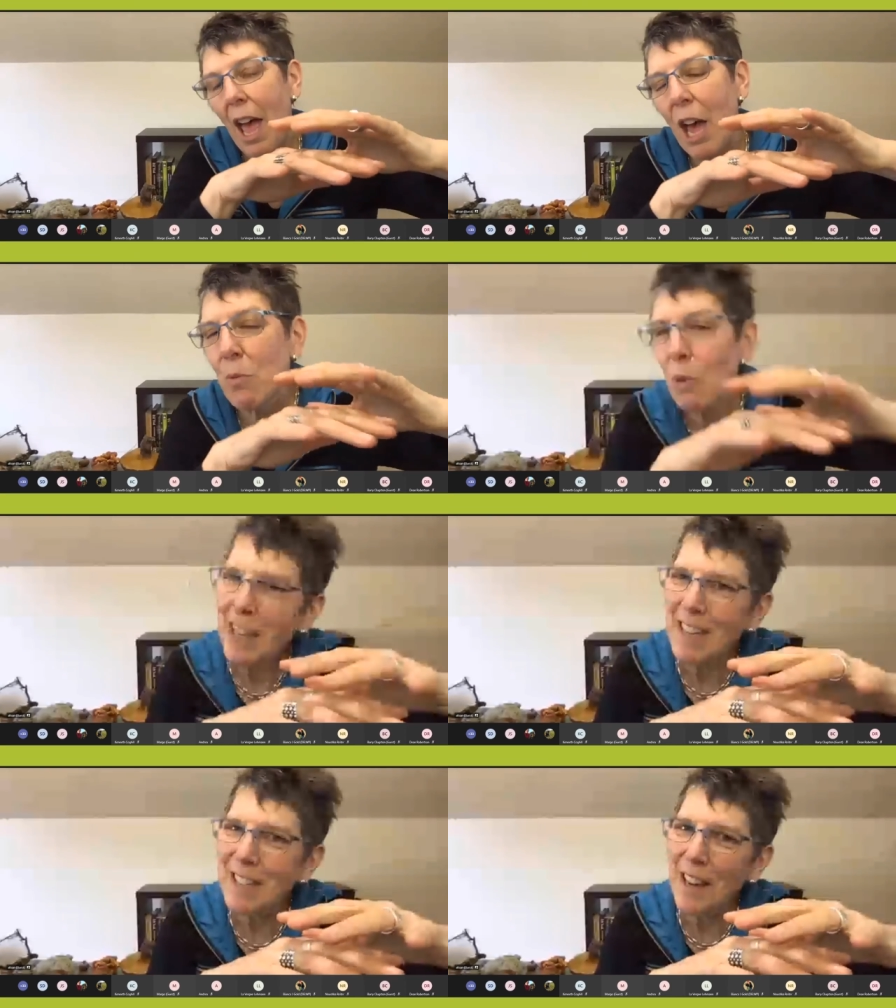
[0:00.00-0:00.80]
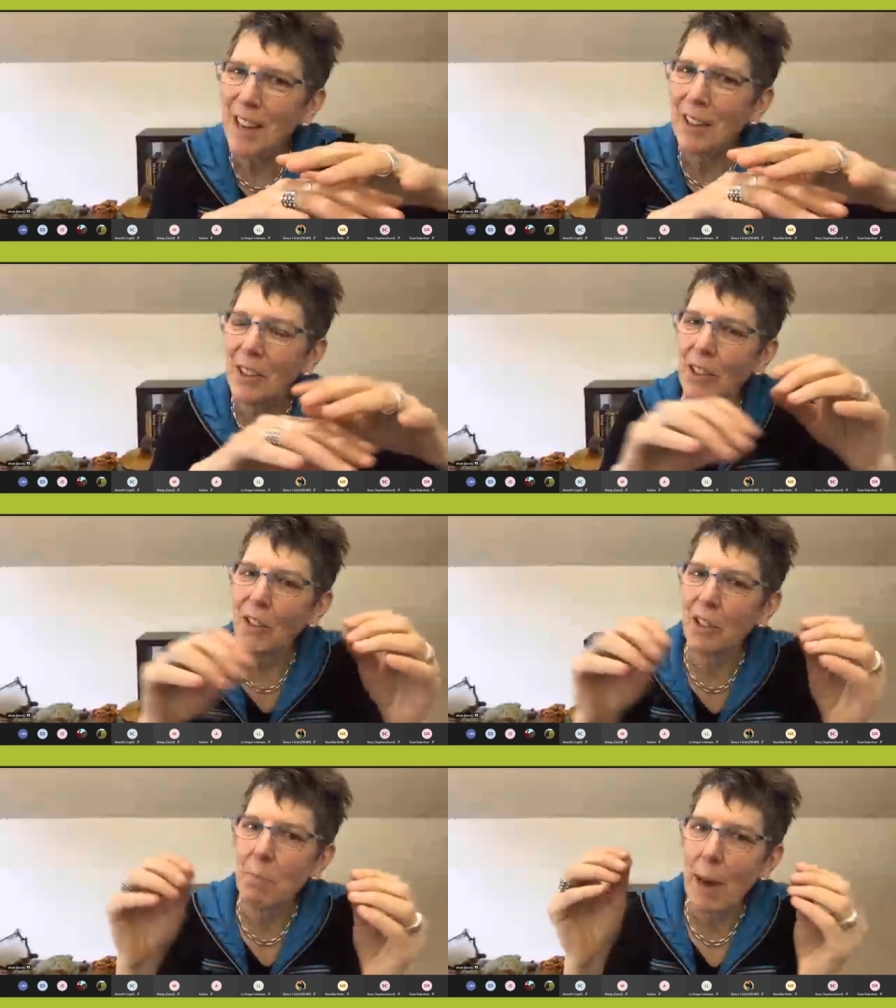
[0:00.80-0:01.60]
And what that does
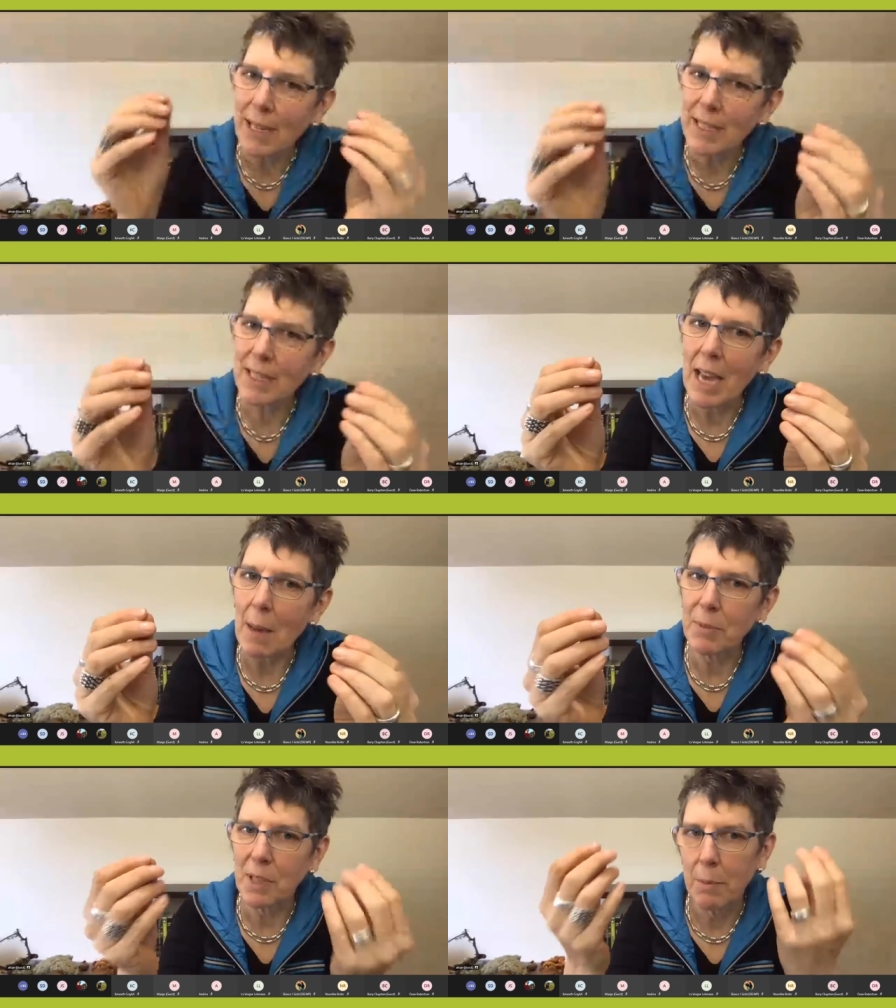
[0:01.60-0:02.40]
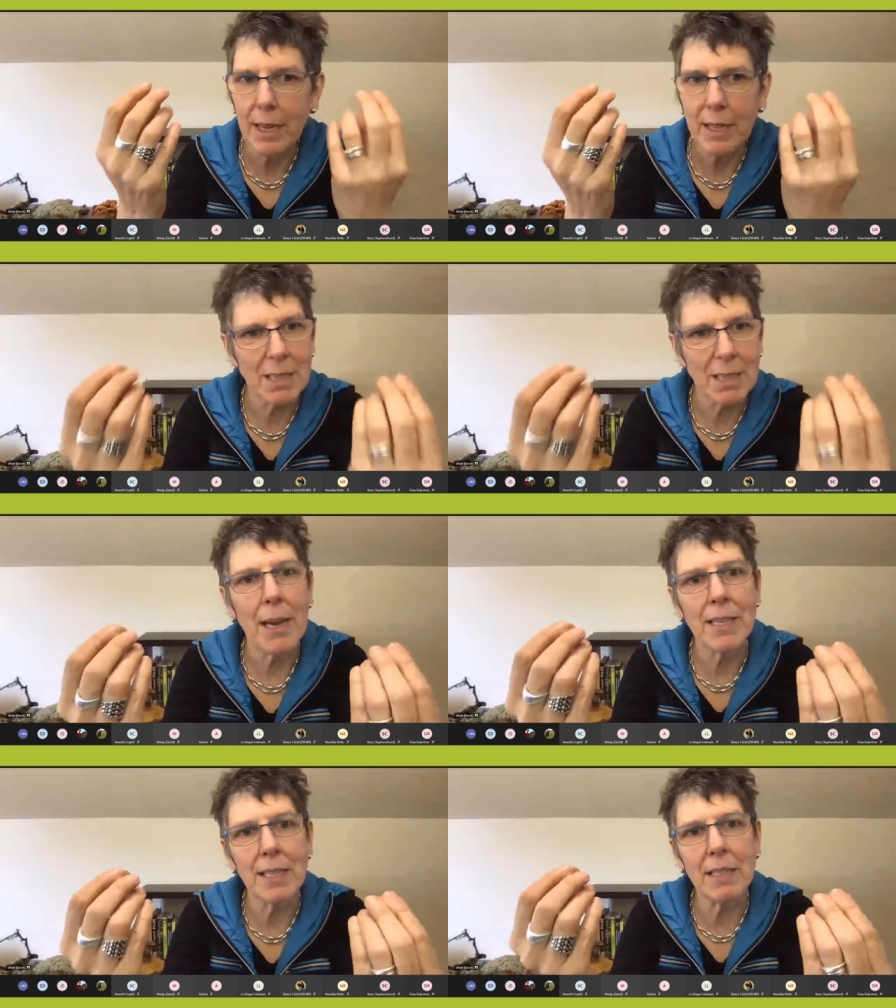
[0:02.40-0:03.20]
is it makes gaps, it makes
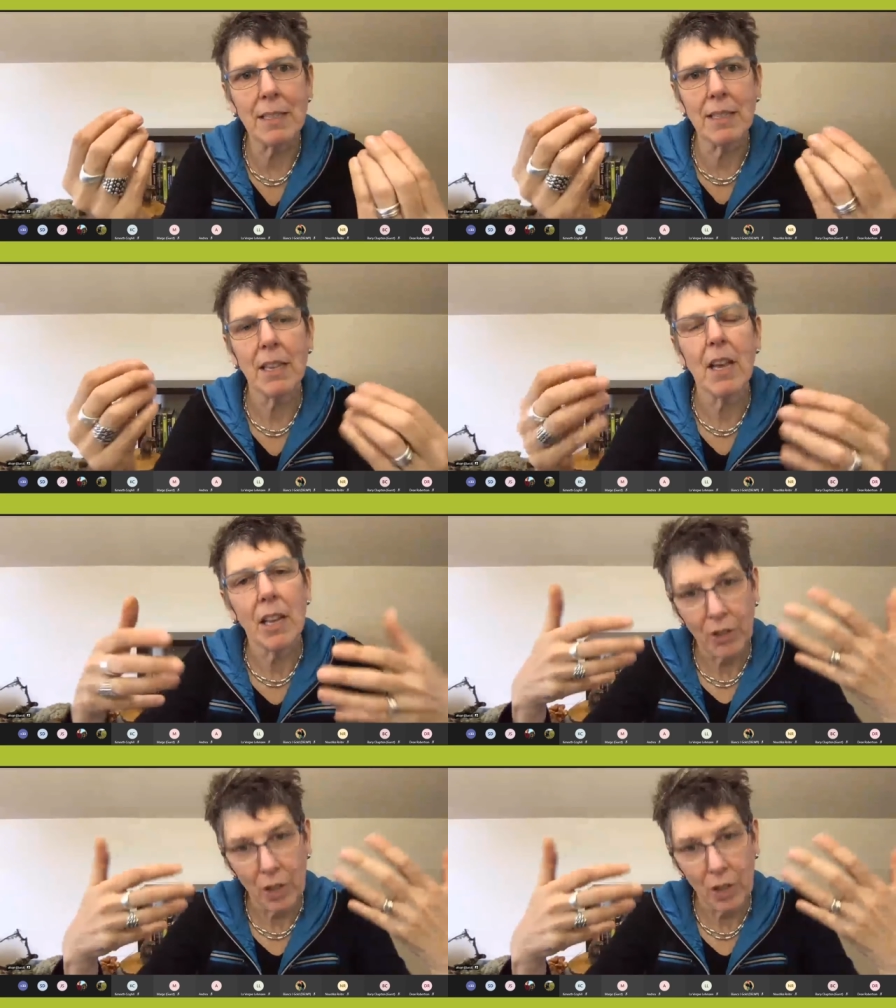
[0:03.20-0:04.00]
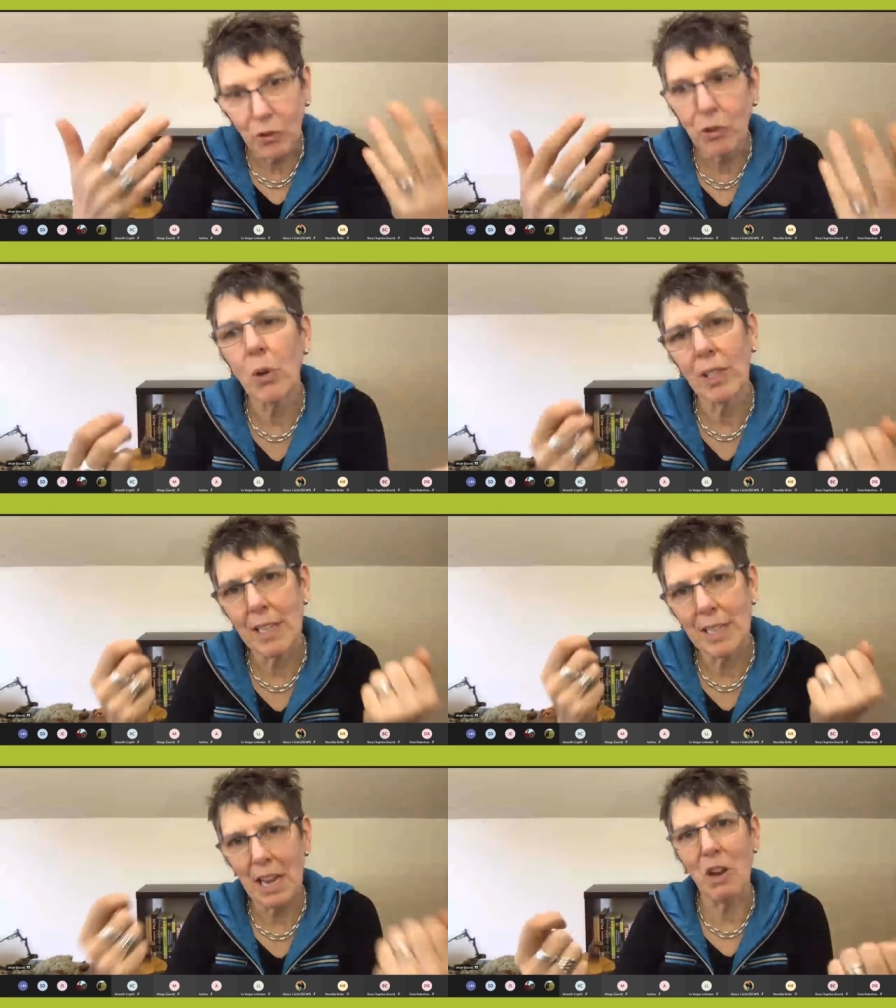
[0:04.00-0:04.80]
spaces so the soil
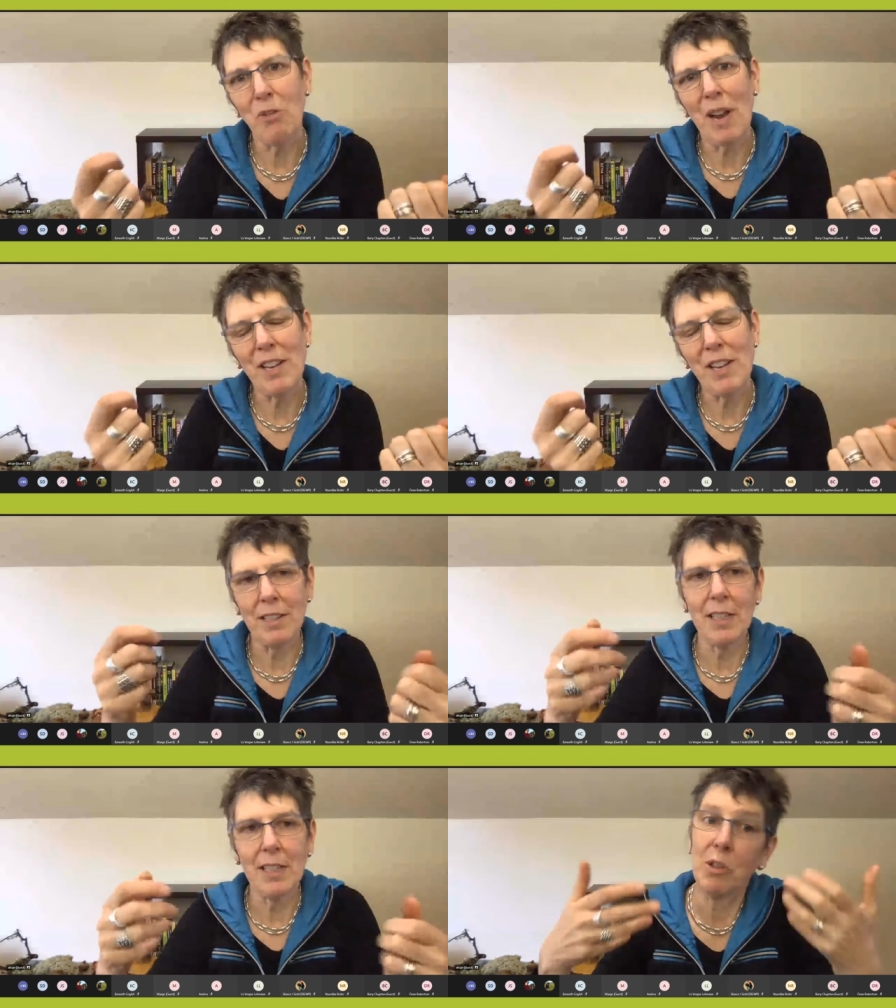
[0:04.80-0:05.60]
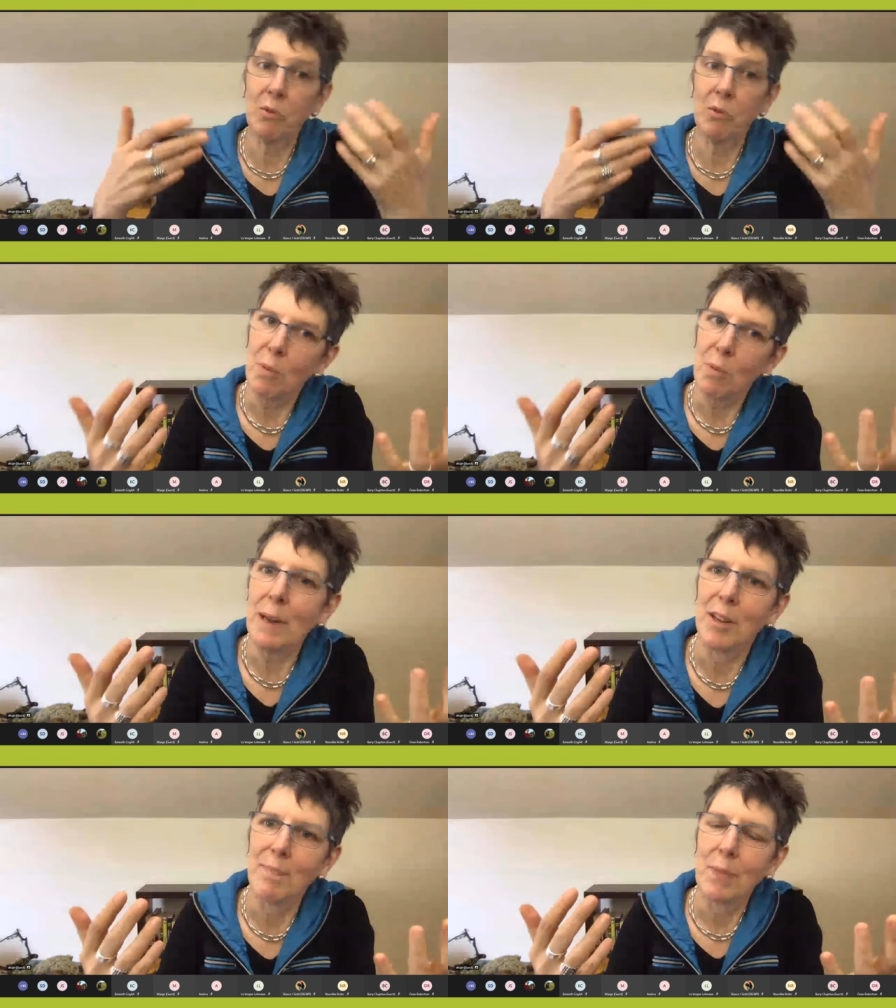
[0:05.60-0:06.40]
is aerated, it's aerobic.